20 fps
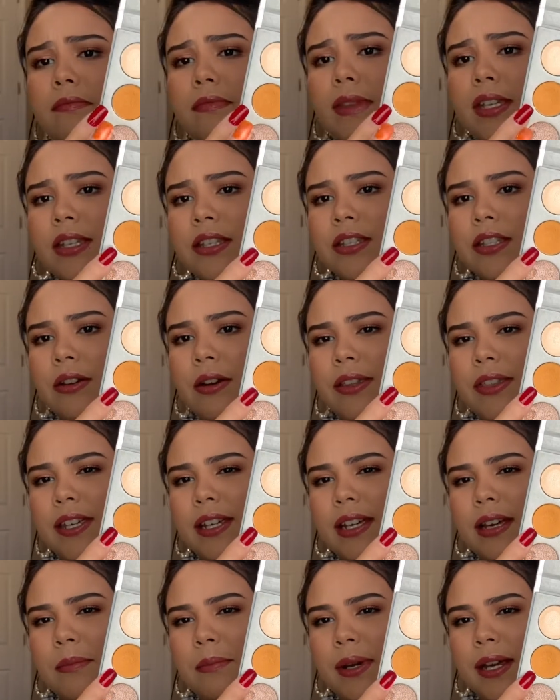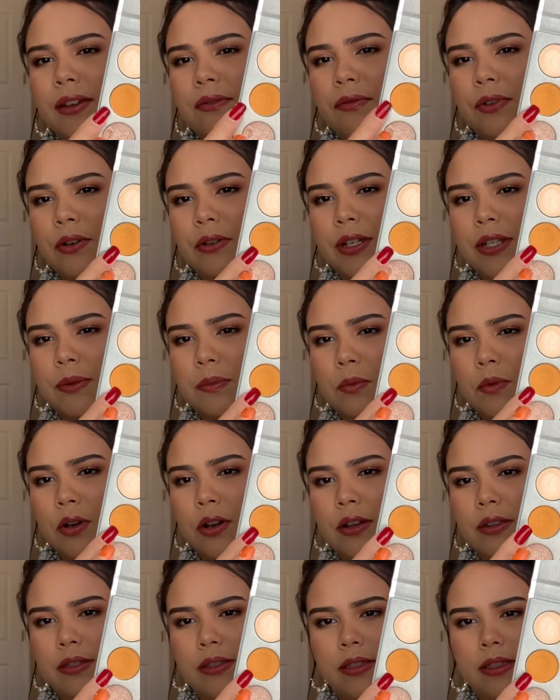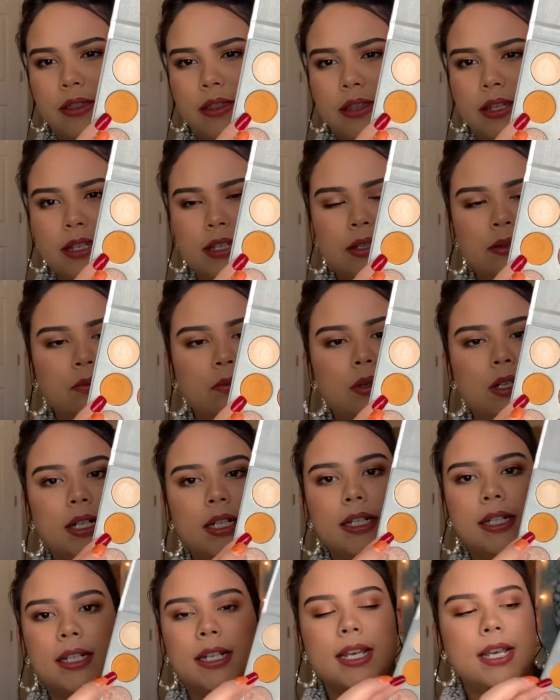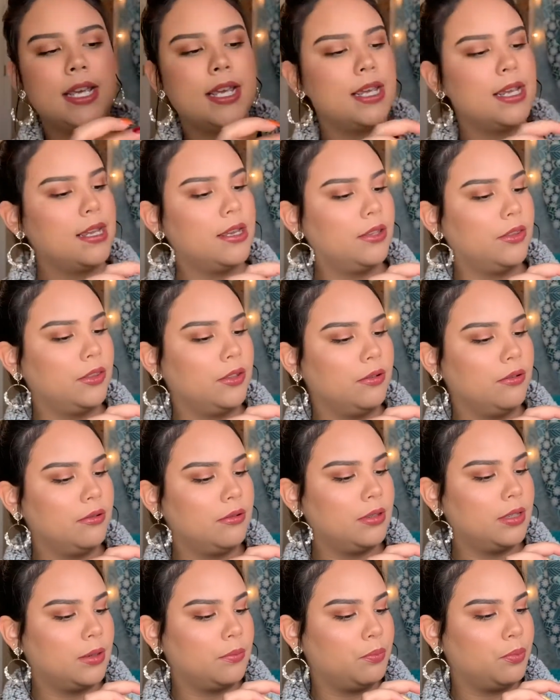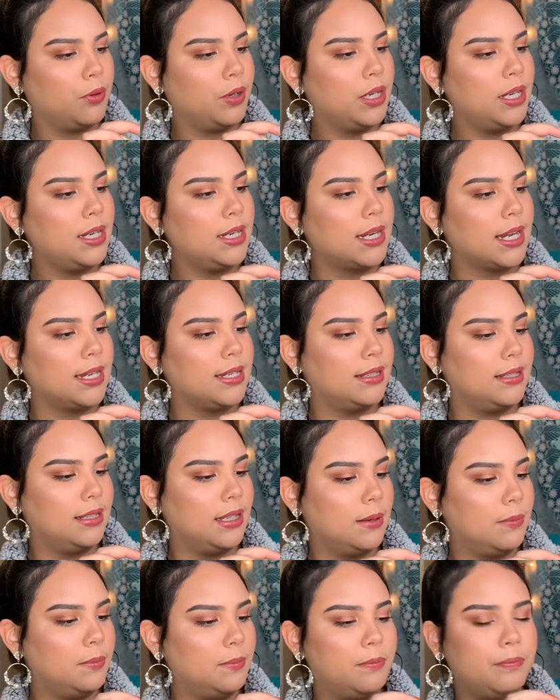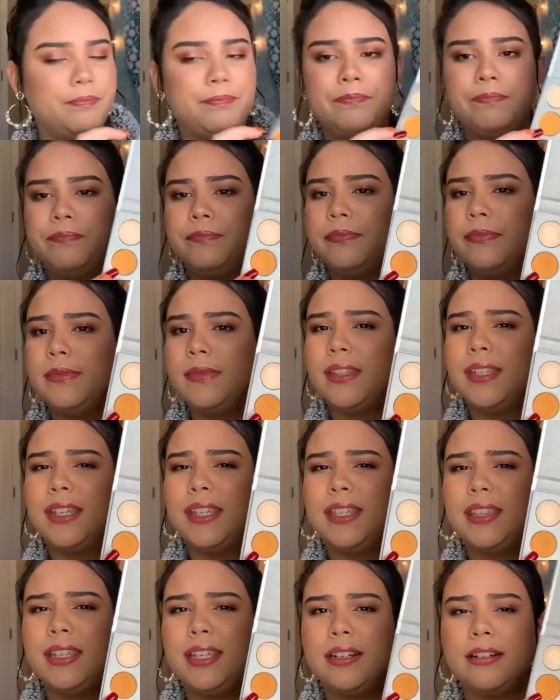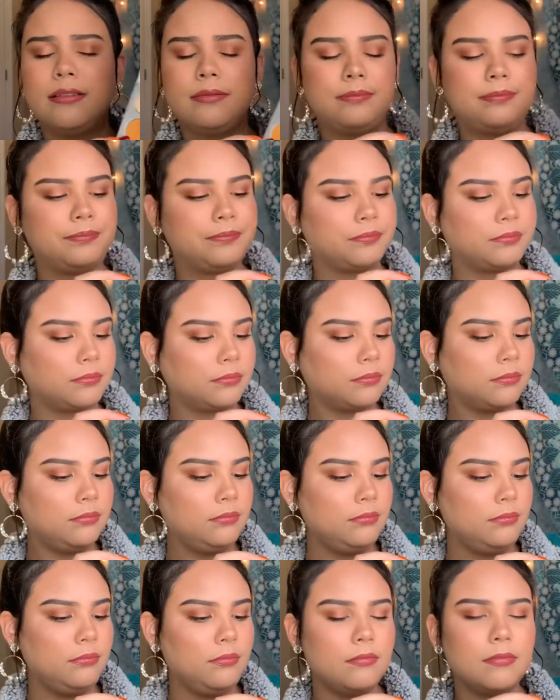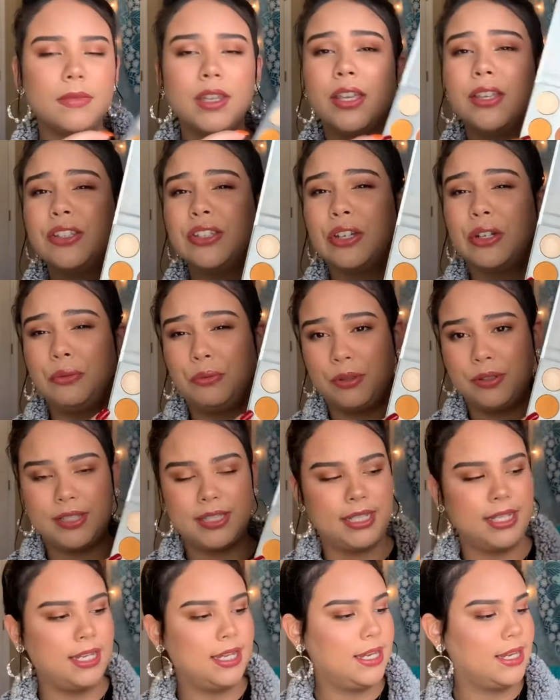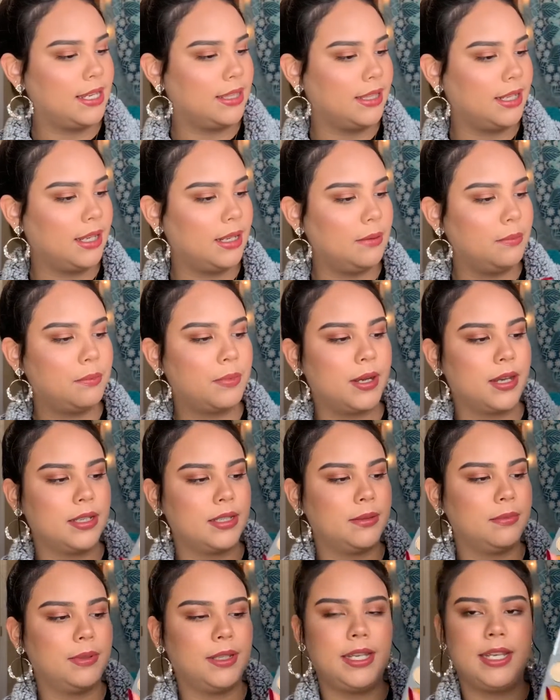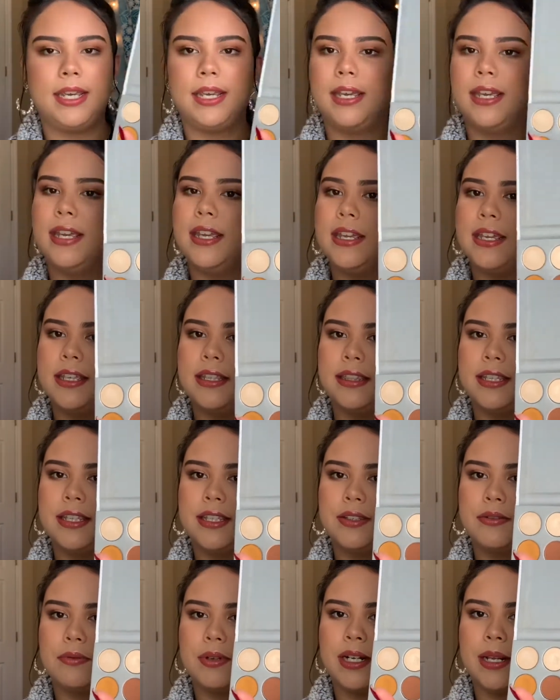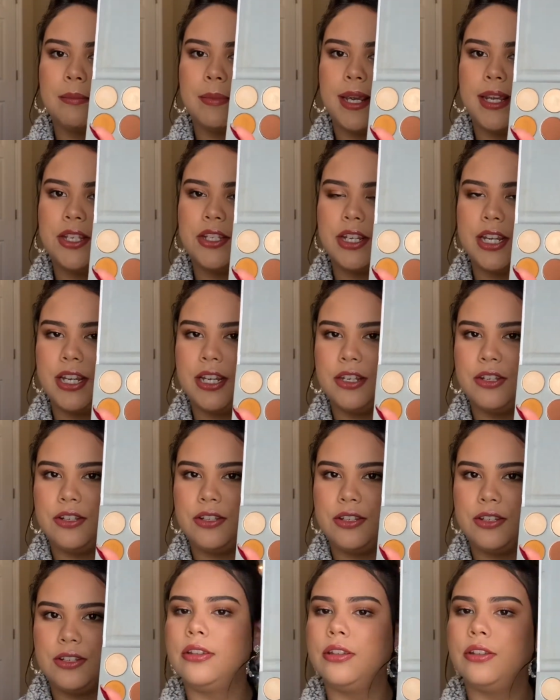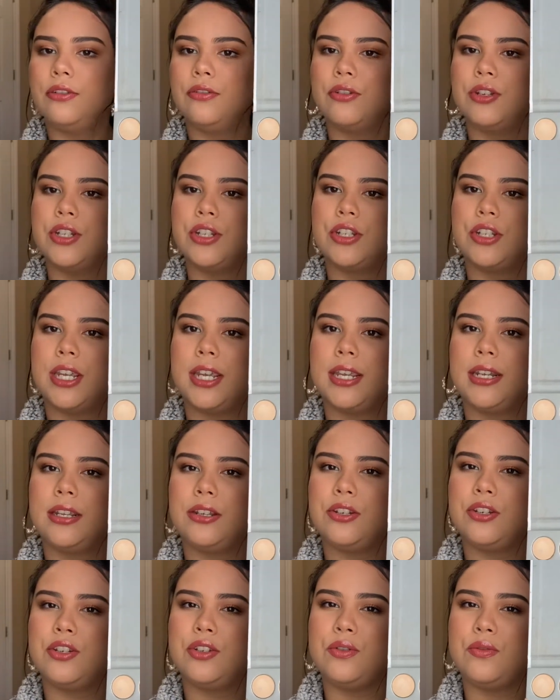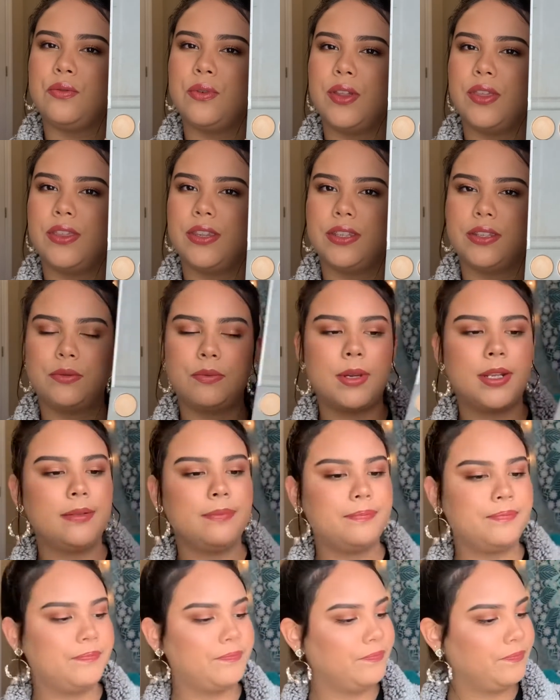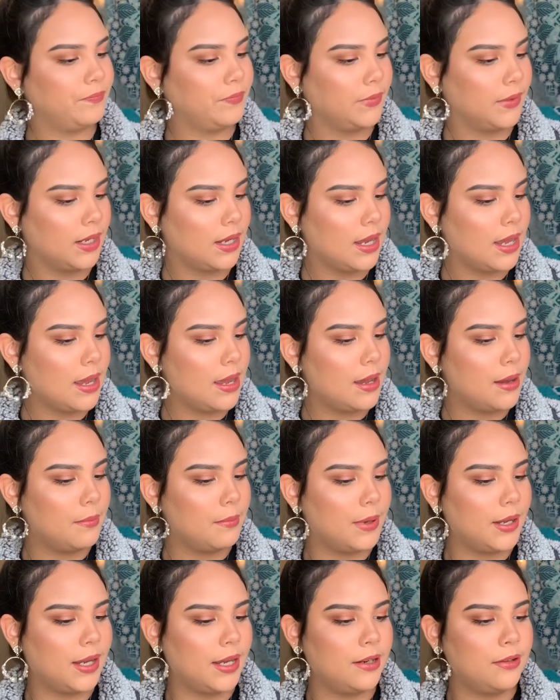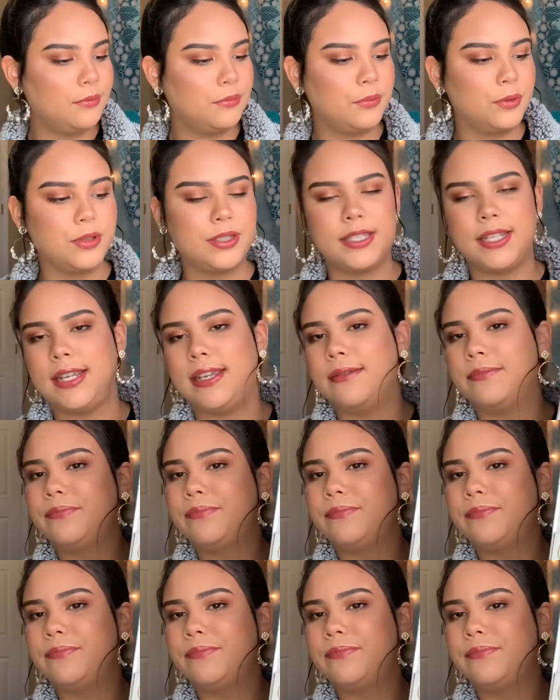So I think I might focus more on this one. There's a pretty nice dip in there, so we'll see. And then possibly this one I might change crease shade to this one, but we'll see.